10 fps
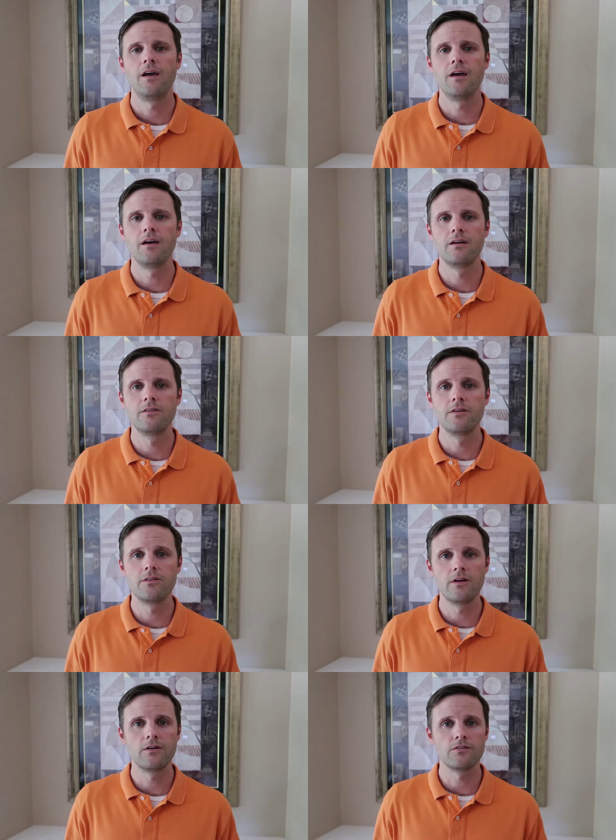and
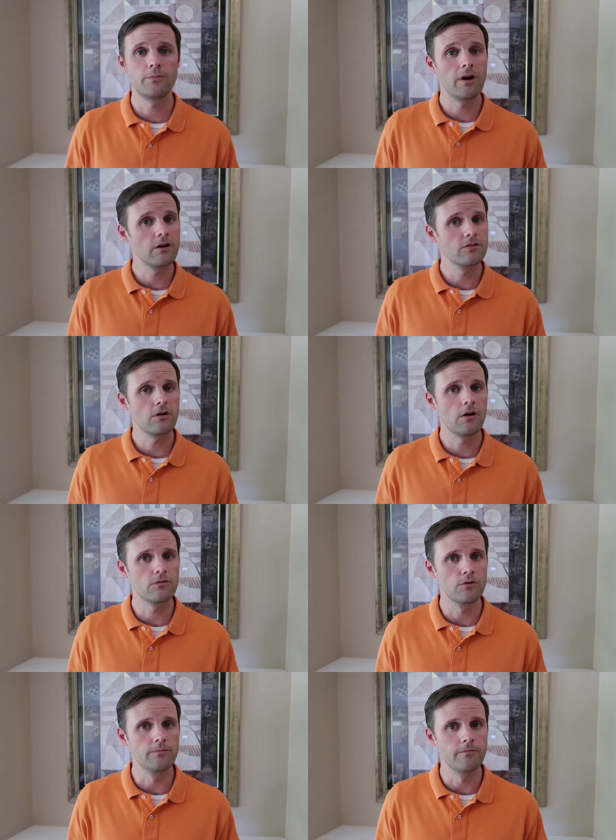then there's America's
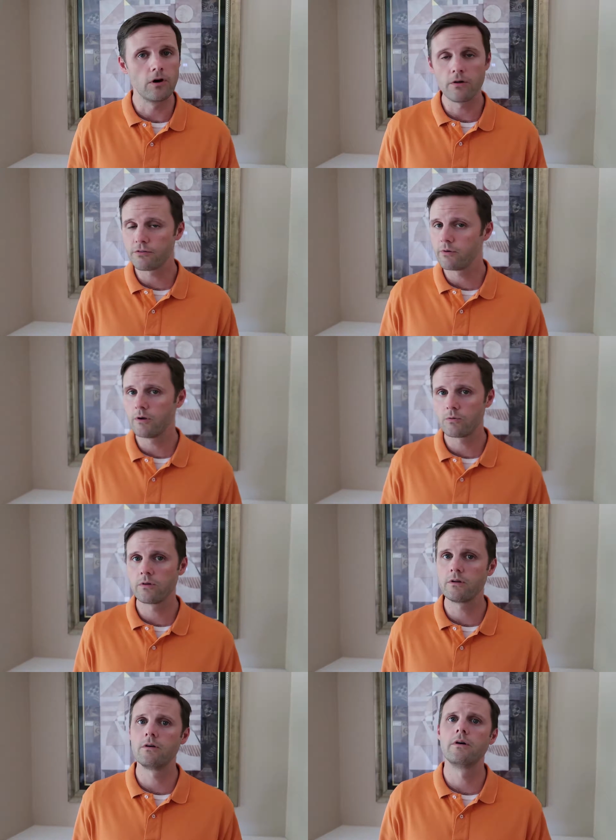Card Room. All 3 are
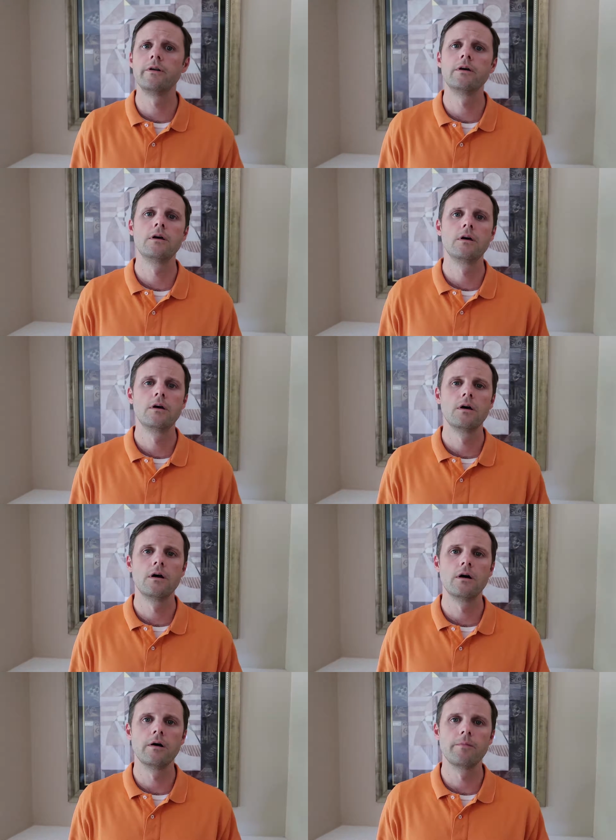really good.
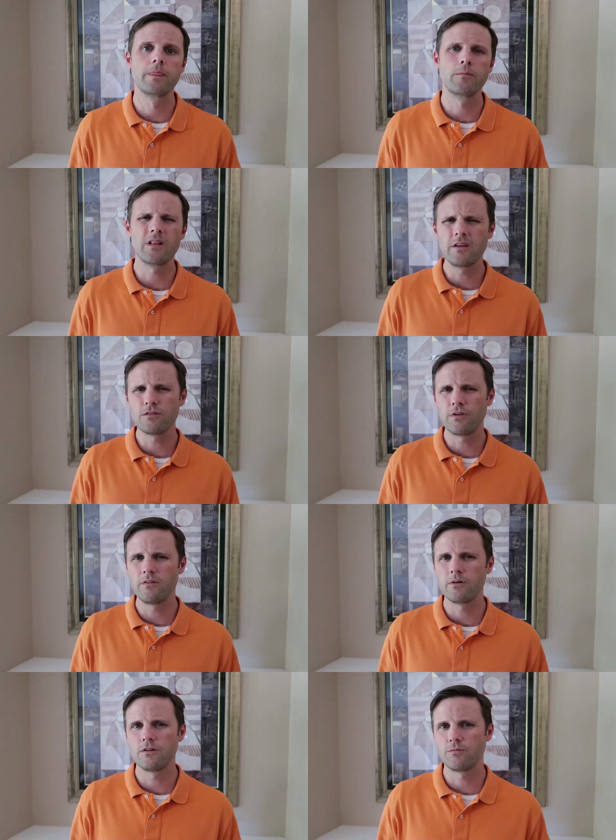My least
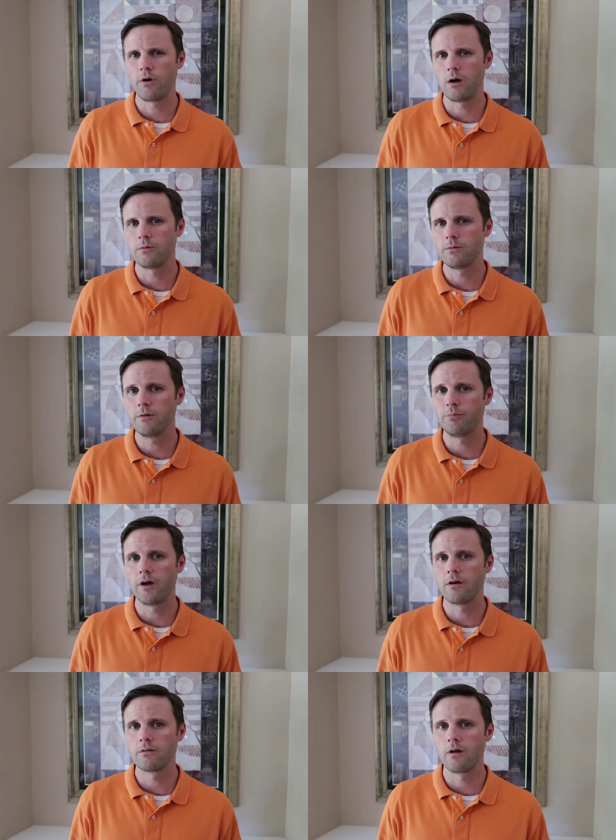favorite is probably
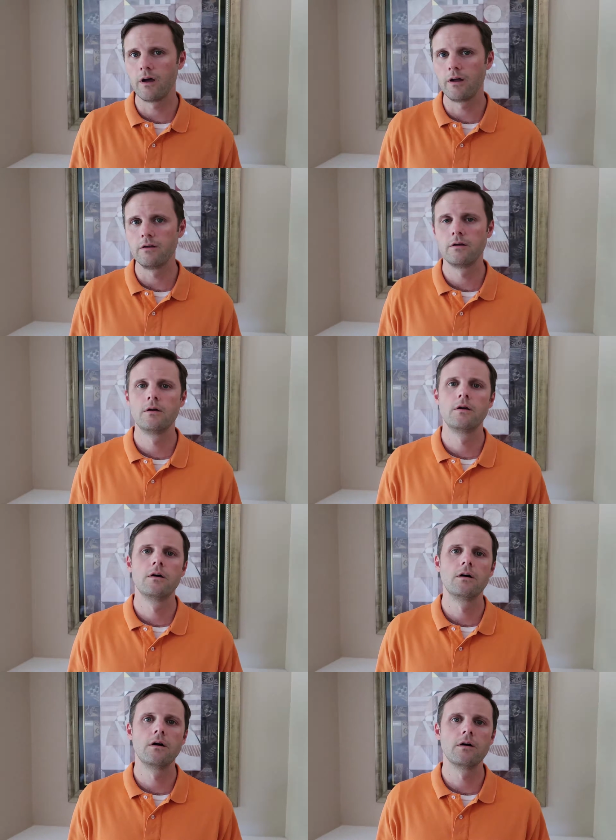Bet Online.
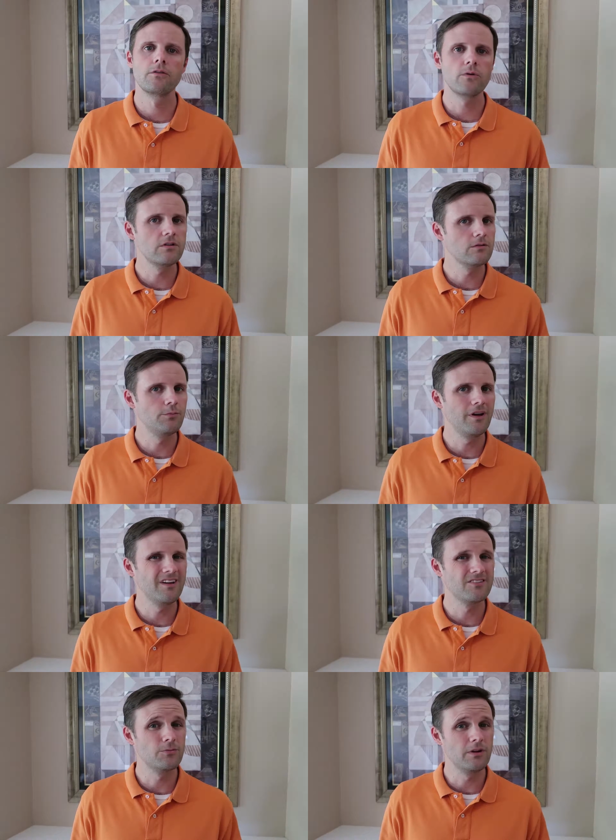The reason
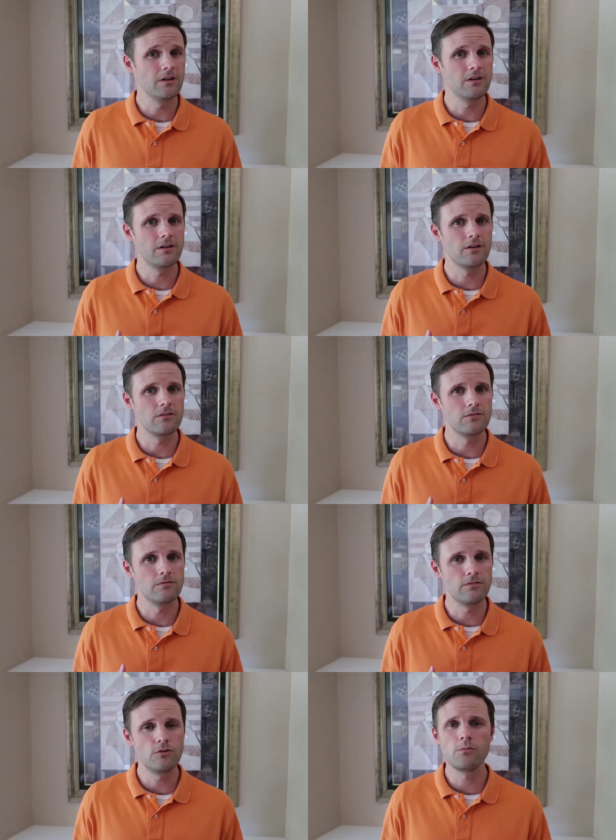being is because a
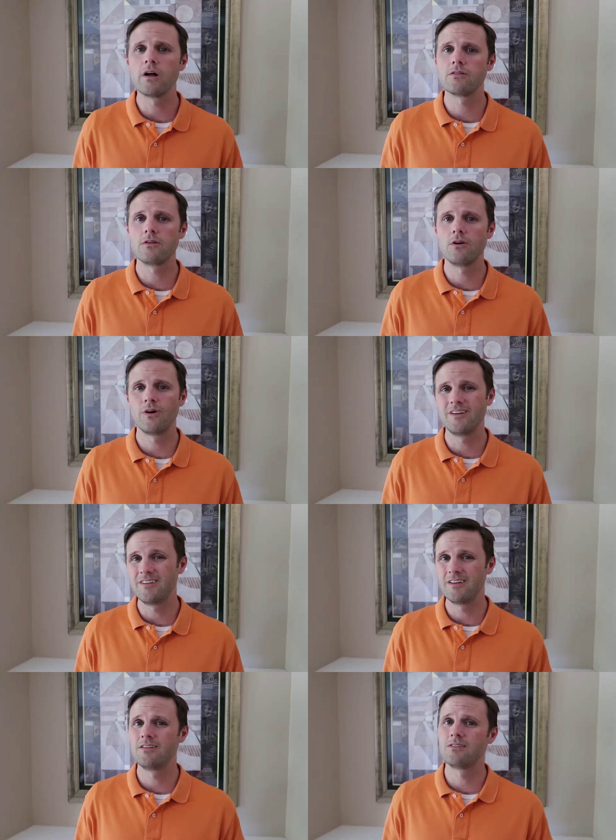few months ago I
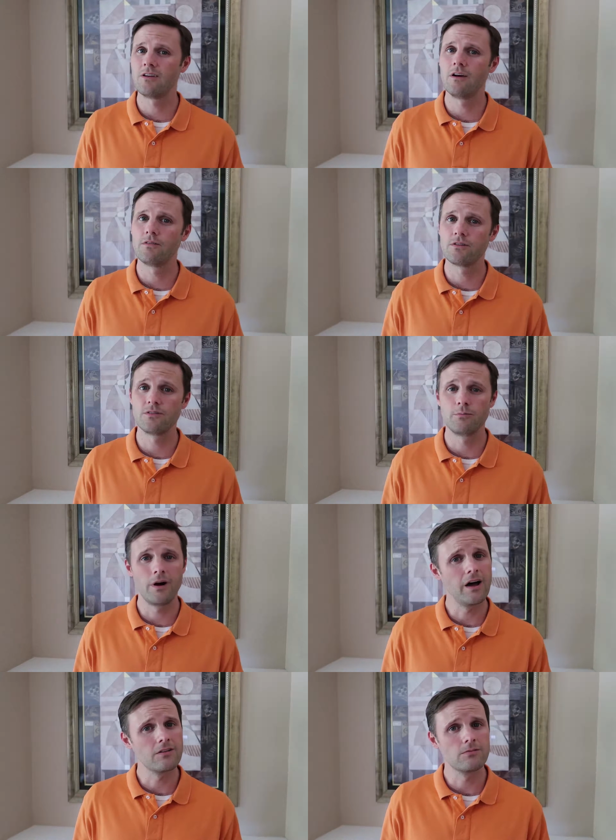did discover some
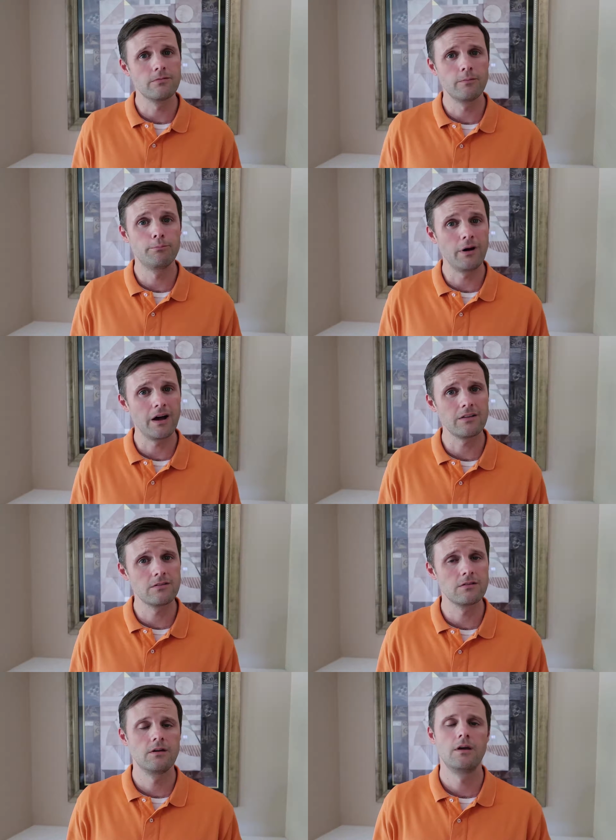
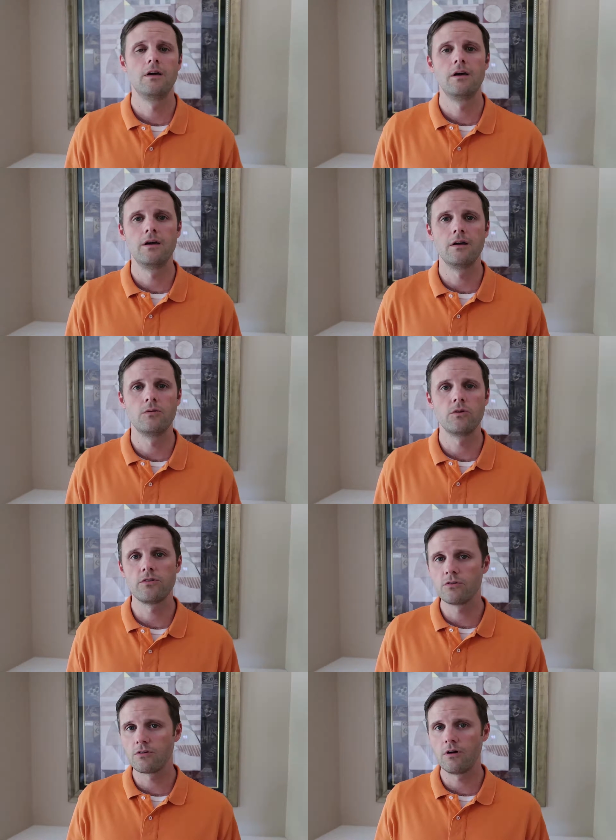bots, and
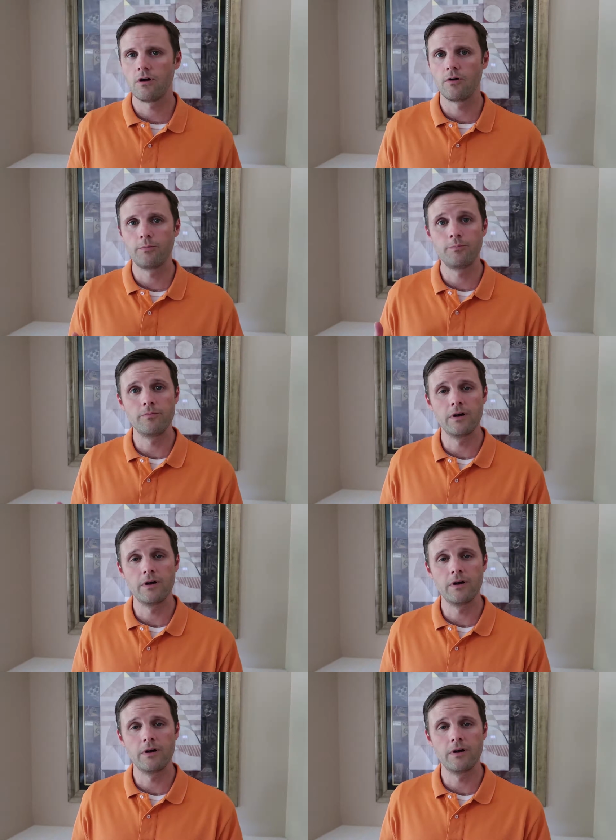what those are